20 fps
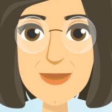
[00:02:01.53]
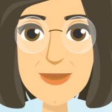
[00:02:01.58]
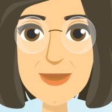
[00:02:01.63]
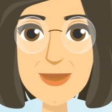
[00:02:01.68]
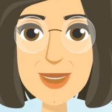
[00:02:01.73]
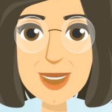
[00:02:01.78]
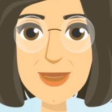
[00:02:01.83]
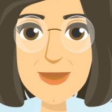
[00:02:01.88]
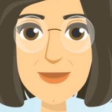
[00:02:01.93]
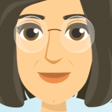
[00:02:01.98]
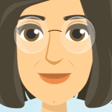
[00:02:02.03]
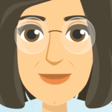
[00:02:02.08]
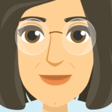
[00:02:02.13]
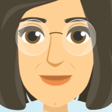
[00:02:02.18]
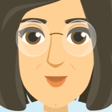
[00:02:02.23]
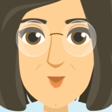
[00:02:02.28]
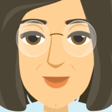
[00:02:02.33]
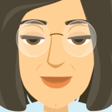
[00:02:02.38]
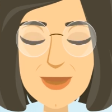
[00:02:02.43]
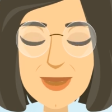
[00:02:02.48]
types of
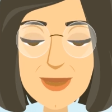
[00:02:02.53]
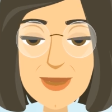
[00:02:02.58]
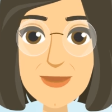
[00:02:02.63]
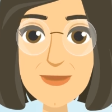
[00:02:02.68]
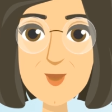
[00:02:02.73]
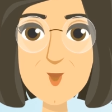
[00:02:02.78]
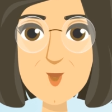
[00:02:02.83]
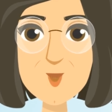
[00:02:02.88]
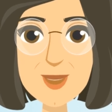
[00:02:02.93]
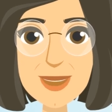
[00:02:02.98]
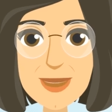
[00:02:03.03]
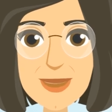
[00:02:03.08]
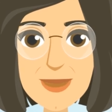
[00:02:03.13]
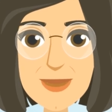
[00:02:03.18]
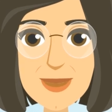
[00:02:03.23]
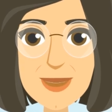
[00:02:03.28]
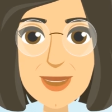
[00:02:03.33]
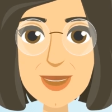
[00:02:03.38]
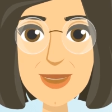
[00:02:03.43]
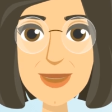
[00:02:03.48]
food you're importing,
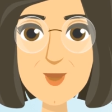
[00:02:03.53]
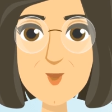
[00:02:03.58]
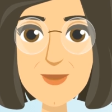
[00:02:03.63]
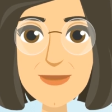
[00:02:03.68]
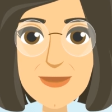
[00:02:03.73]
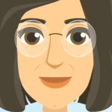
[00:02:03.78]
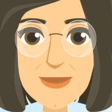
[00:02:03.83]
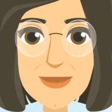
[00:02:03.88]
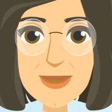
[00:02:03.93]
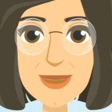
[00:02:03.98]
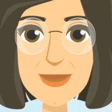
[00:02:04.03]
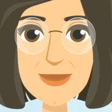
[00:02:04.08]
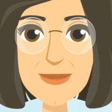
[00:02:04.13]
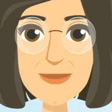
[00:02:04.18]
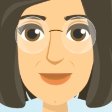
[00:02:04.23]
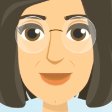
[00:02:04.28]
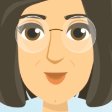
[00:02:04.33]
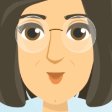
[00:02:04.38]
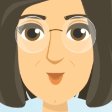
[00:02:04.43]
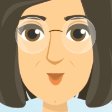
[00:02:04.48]
and your preventive
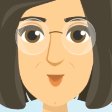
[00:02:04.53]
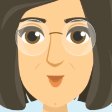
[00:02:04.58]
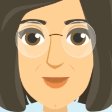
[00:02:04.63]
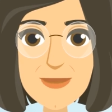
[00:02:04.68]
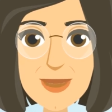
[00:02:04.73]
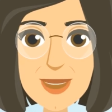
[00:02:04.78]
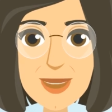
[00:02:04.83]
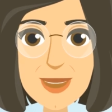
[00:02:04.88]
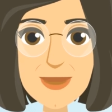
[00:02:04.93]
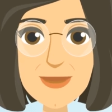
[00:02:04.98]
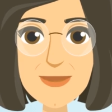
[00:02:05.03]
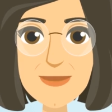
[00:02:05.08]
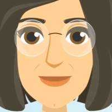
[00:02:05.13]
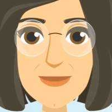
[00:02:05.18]
control plan.